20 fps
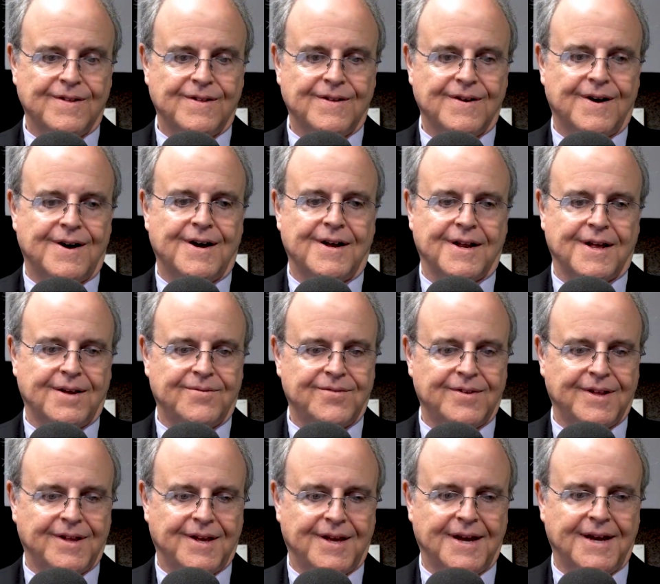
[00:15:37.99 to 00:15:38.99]
not have
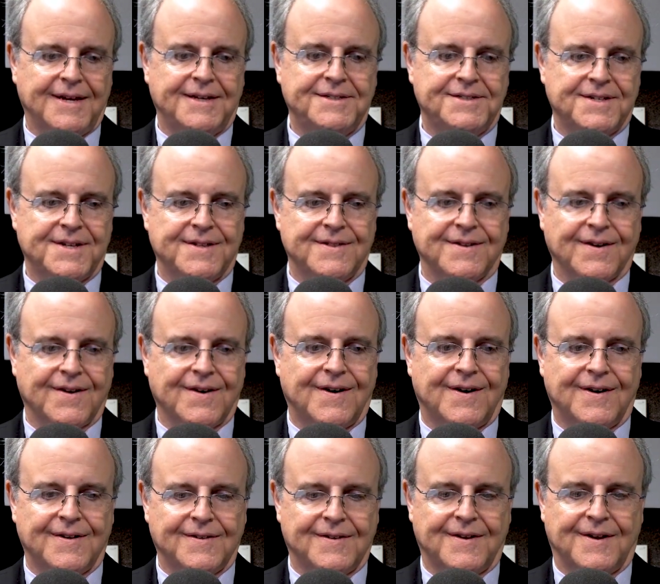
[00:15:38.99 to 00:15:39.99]
engaged in the
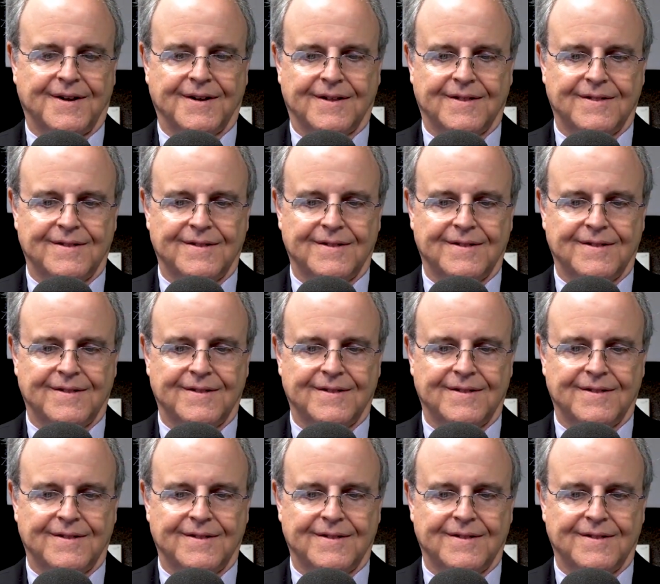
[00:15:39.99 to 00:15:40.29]
conduct